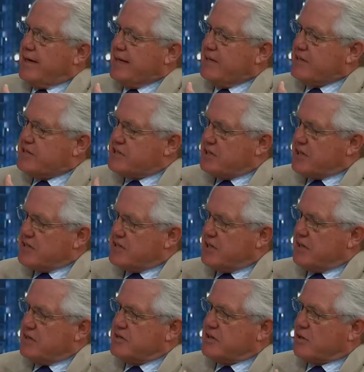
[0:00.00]
in the
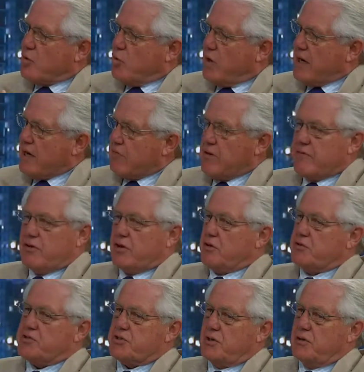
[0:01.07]
60s, the Quiet
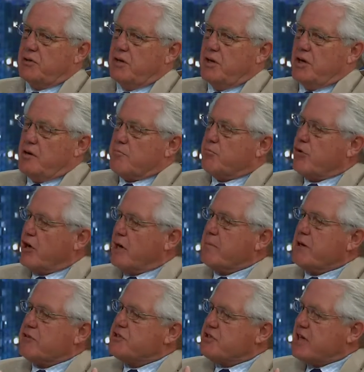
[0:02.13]
Revolution brought
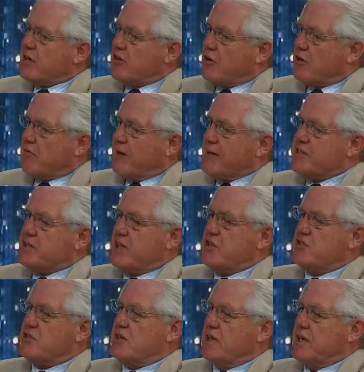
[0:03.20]
about
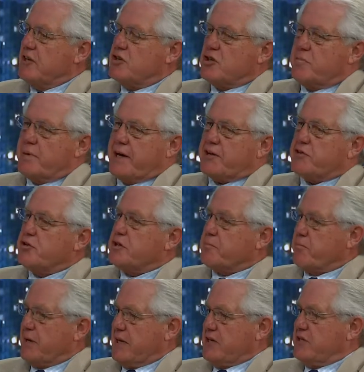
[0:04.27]
secularization in Quebec to the
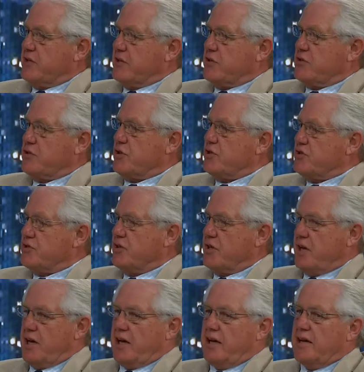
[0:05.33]
place that the church
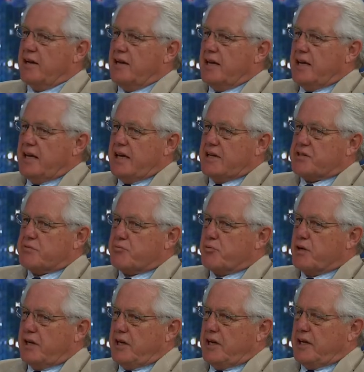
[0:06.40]
today is
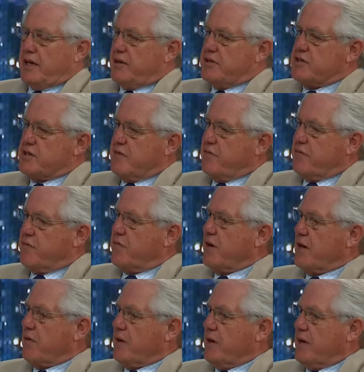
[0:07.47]
really just a
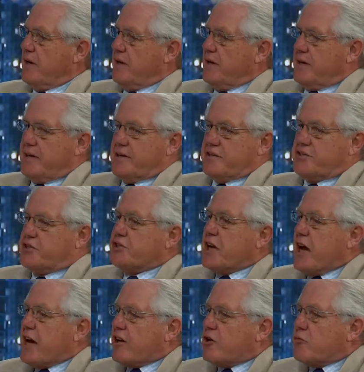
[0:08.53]
very uh,
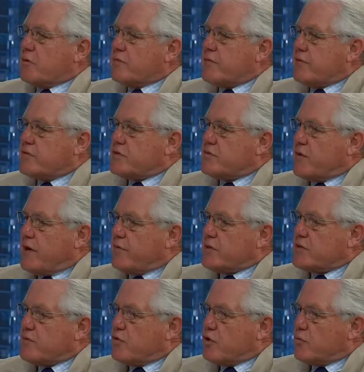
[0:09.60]
shadow of, of
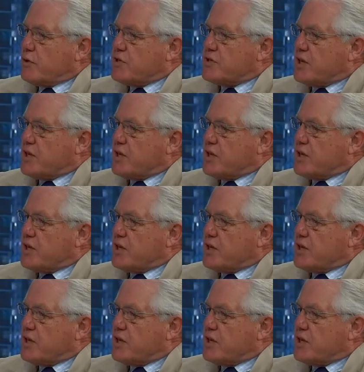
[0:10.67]
its former